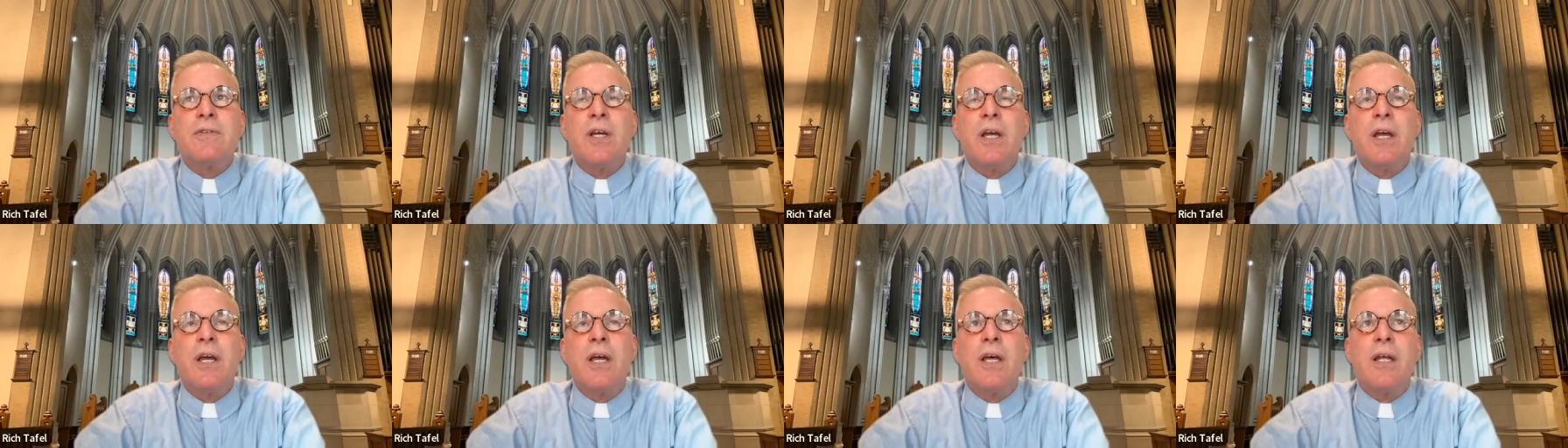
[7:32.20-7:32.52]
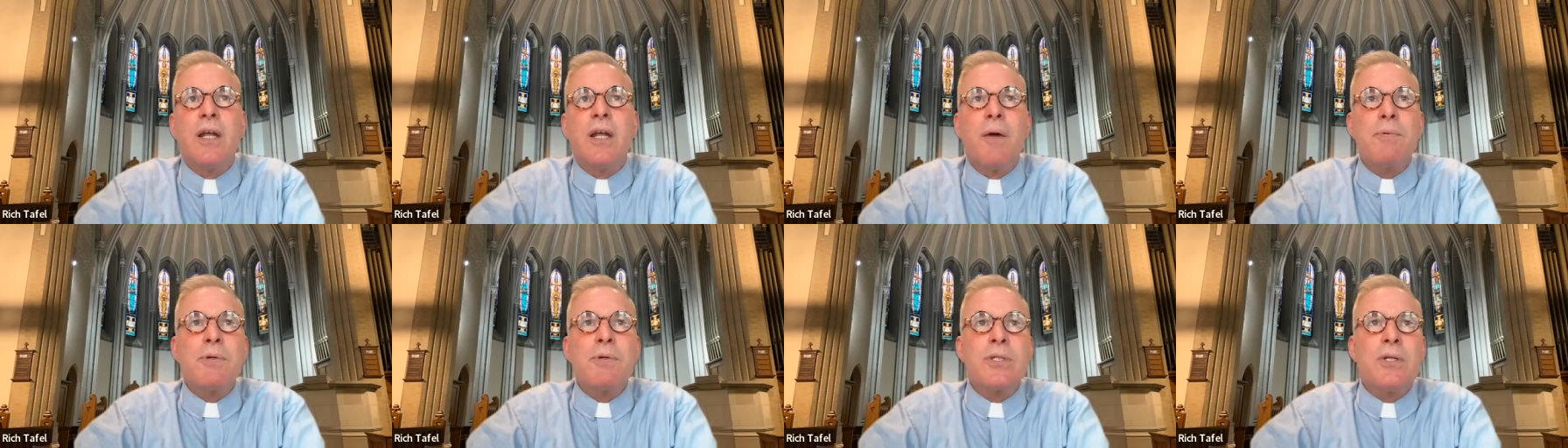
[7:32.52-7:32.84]
and
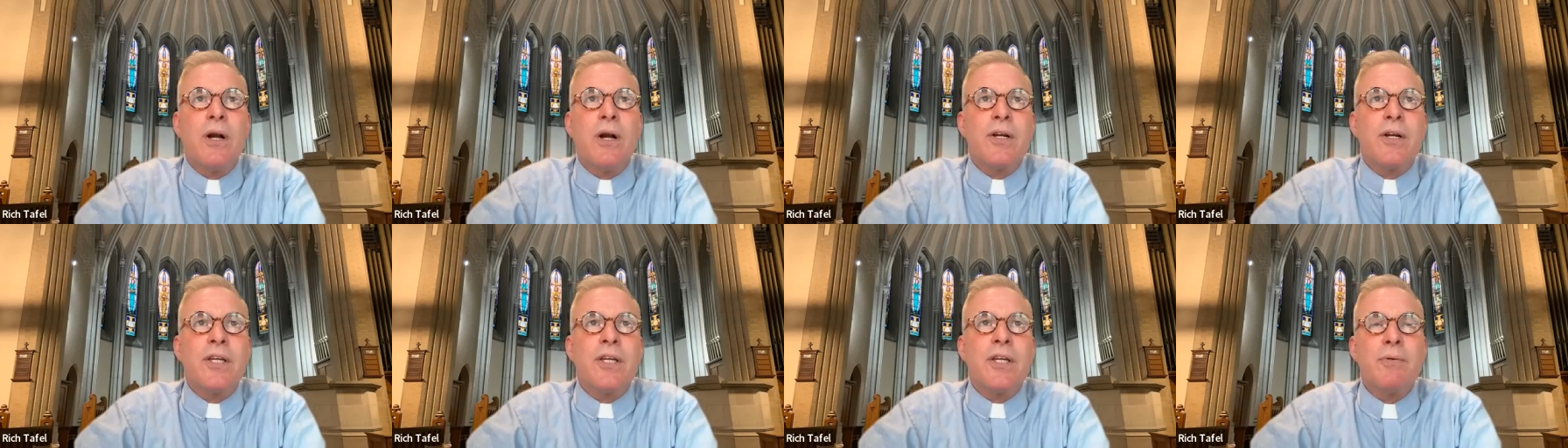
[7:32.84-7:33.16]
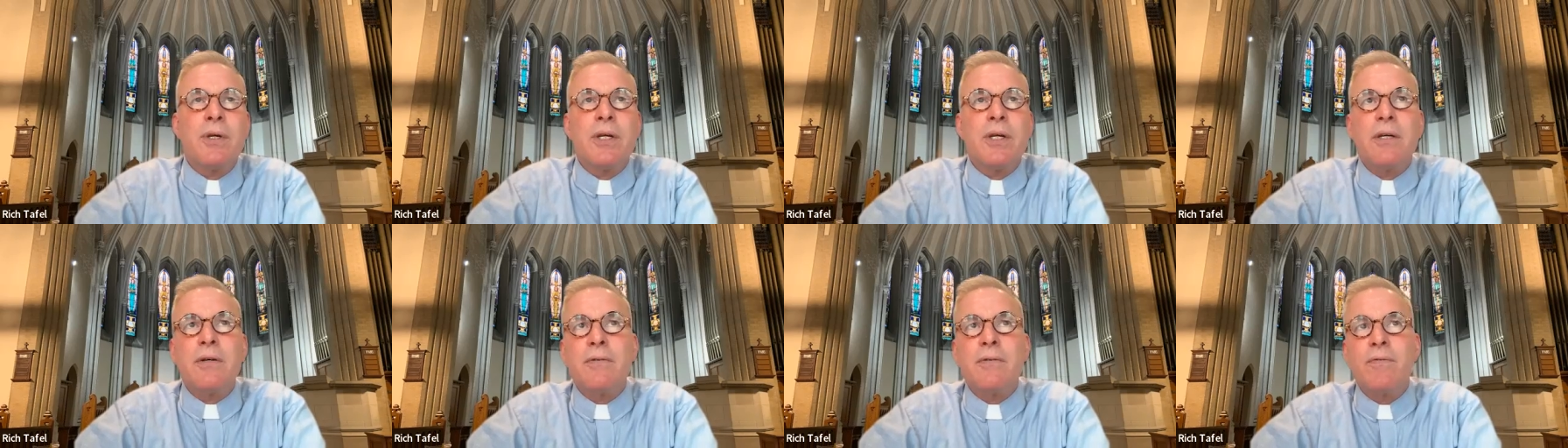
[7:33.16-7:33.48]
I was
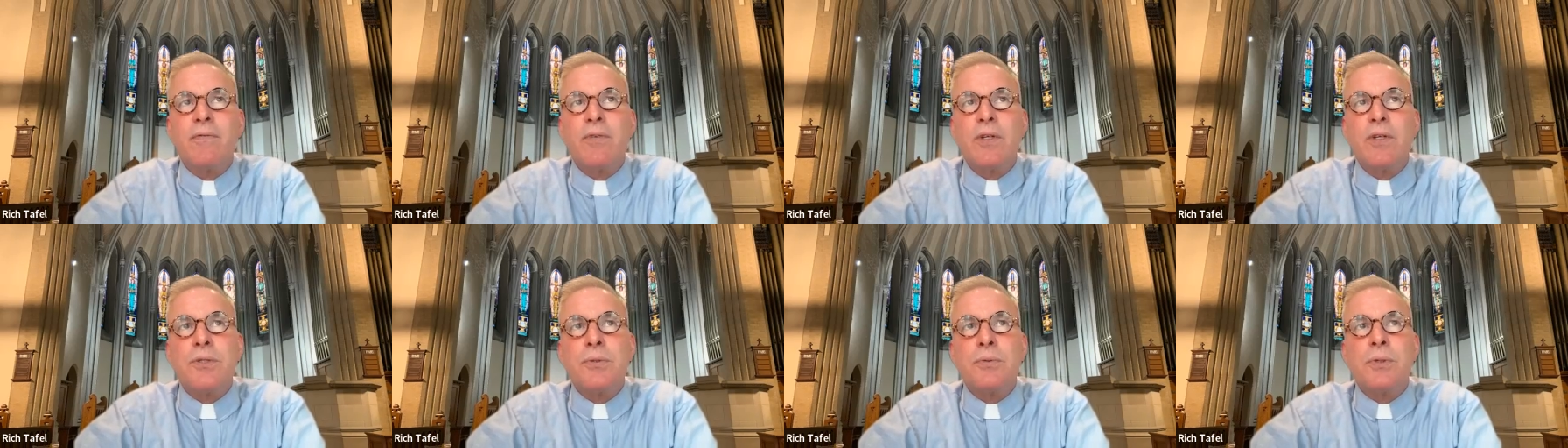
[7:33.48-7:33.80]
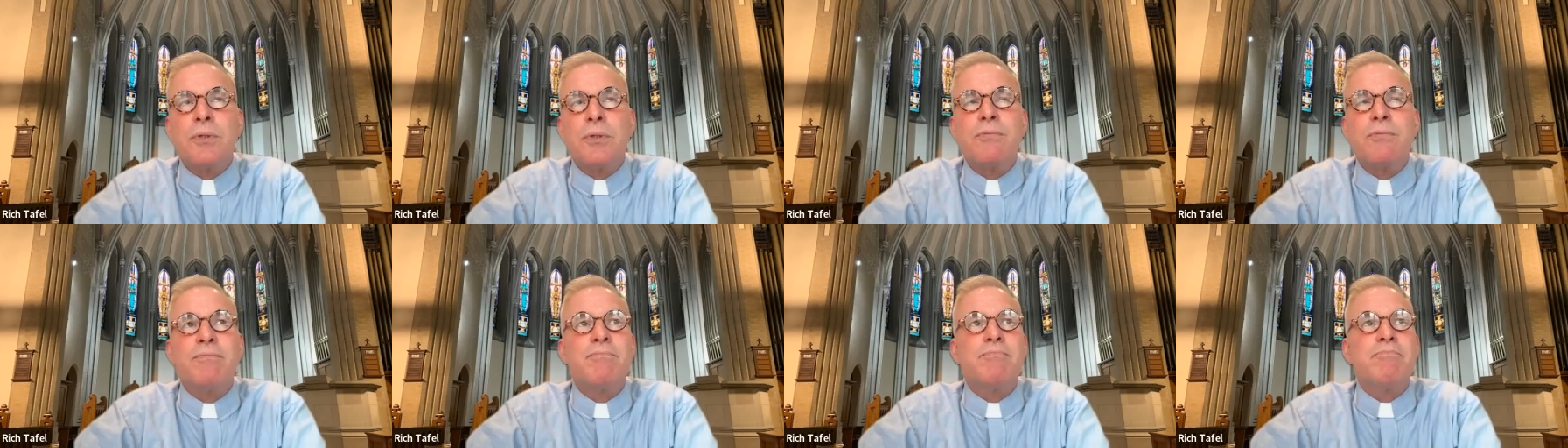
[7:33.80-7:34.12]
arguing this
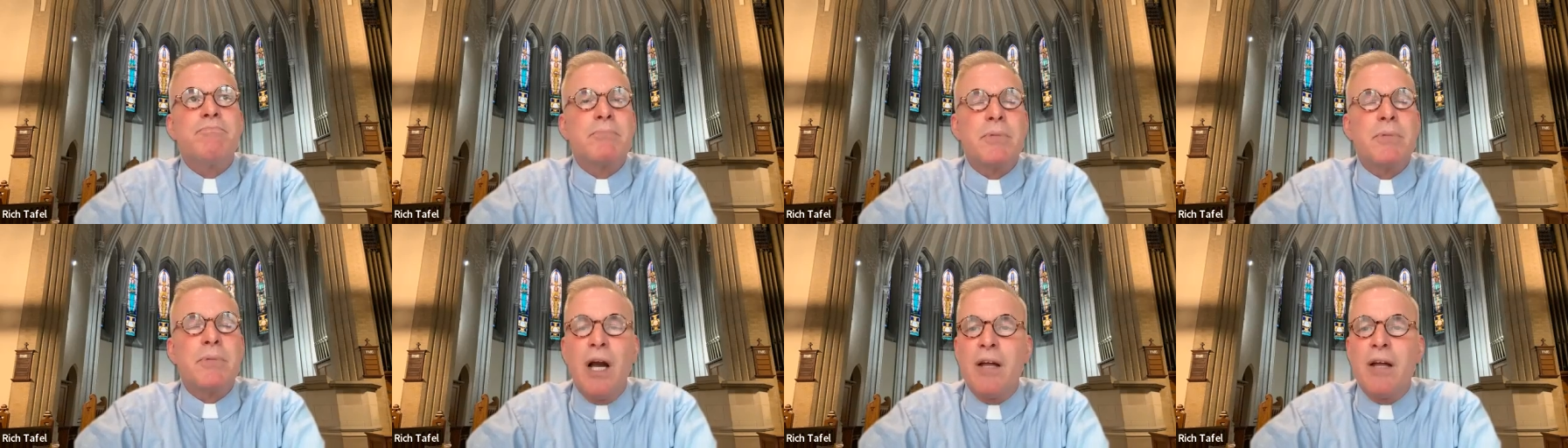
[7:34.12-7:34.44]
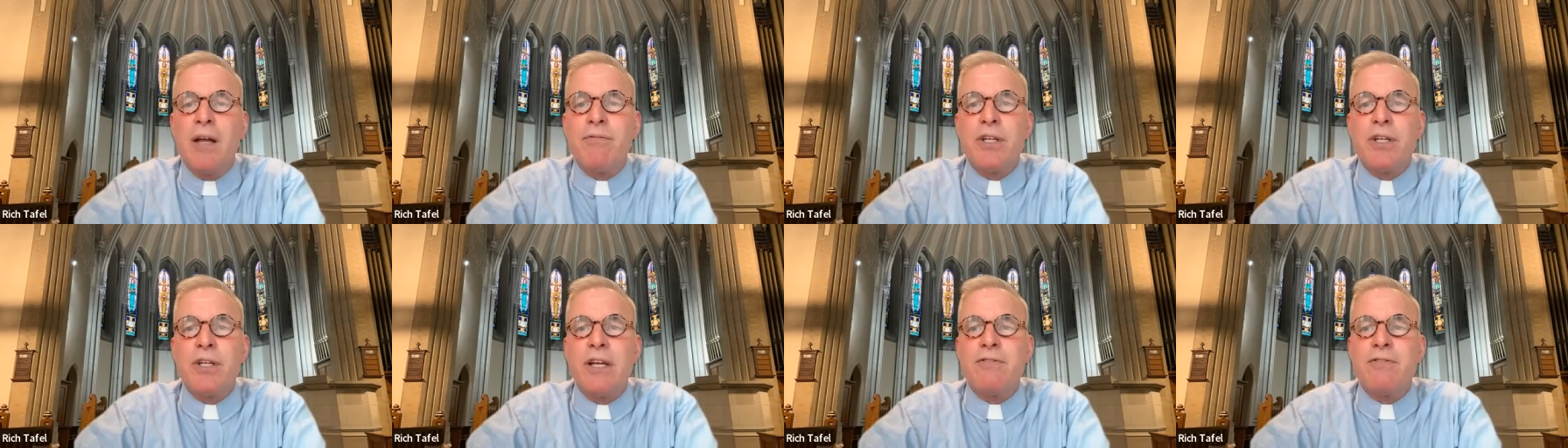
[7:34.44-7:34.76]
sort of
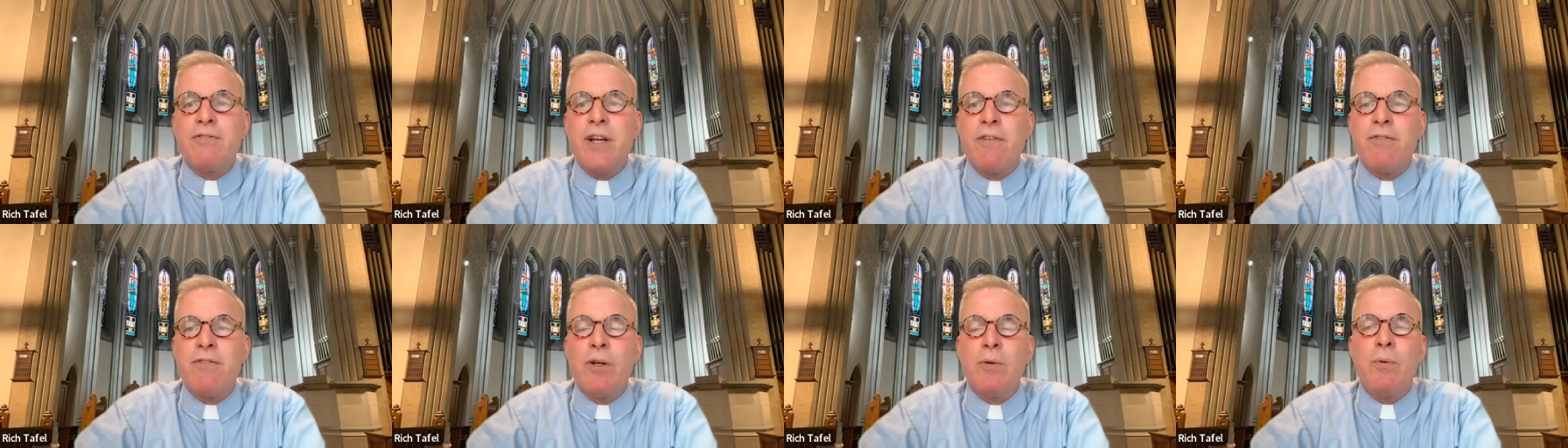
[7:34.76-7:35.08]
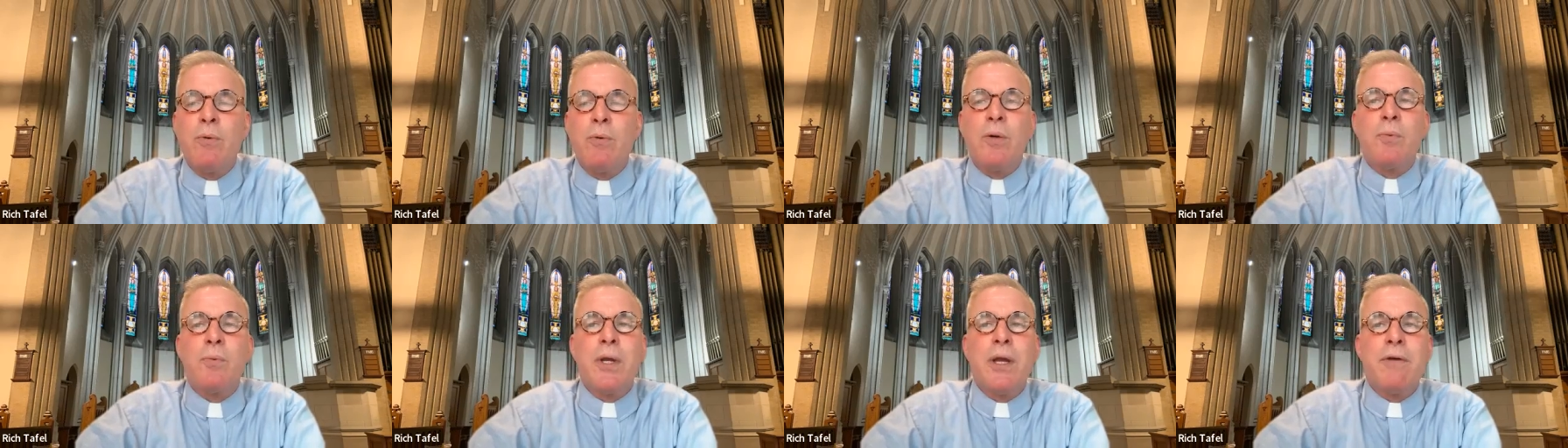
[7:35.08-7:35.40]
God forgives
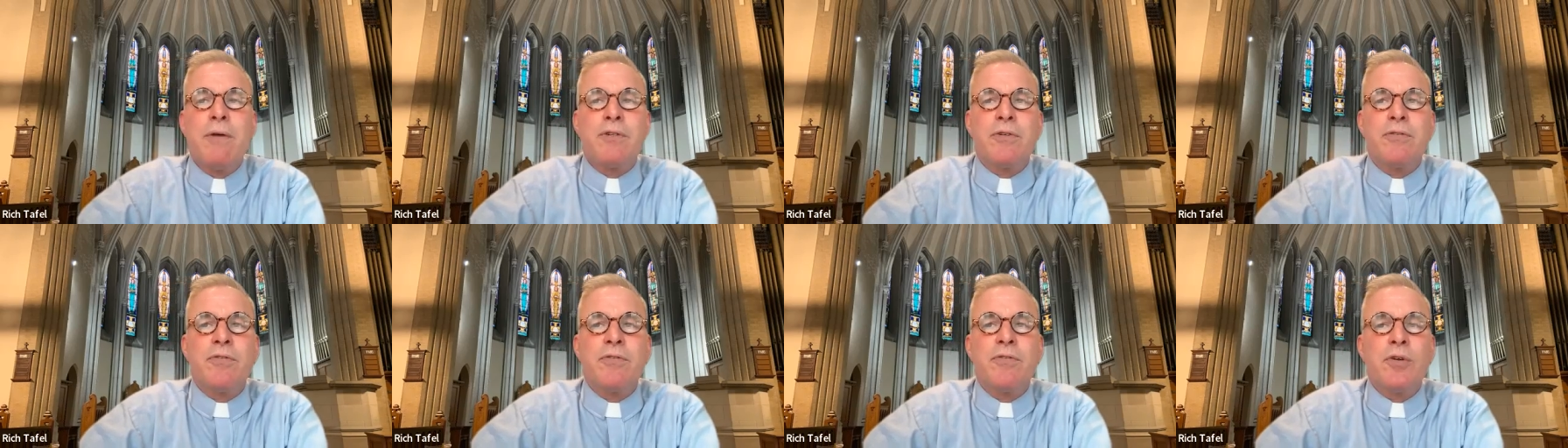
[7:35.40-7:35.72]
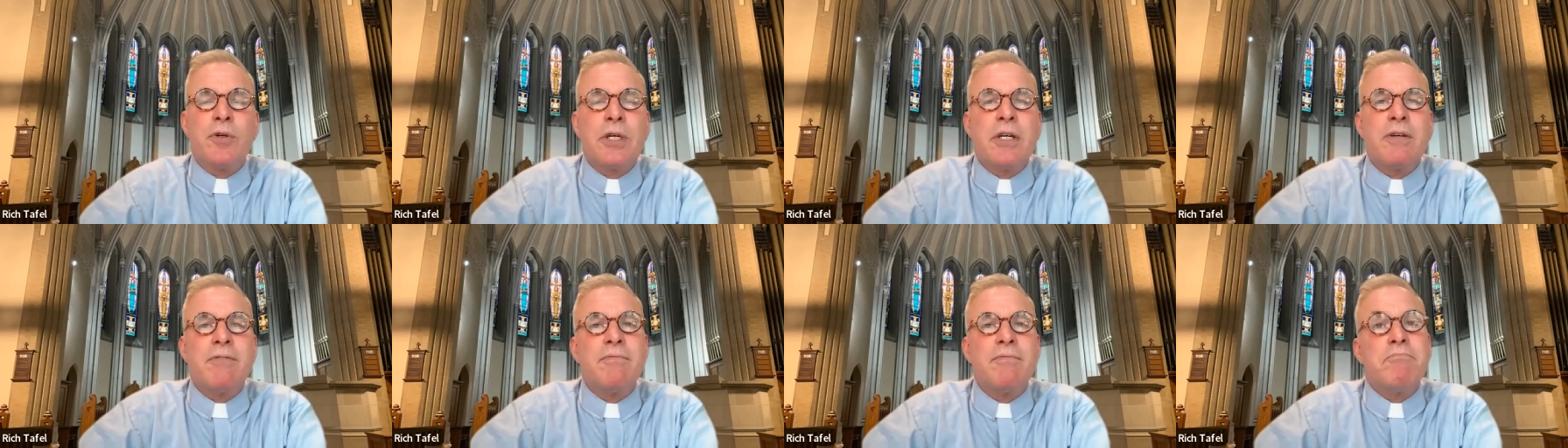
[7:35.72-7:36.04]
everyone, we have to
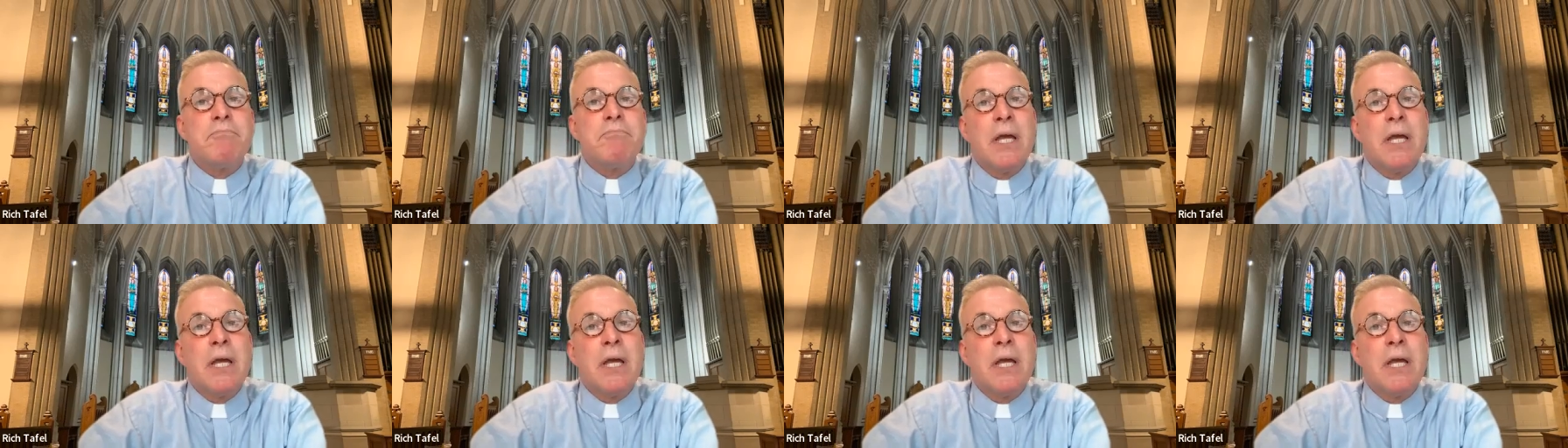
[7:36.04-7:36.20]
forgive.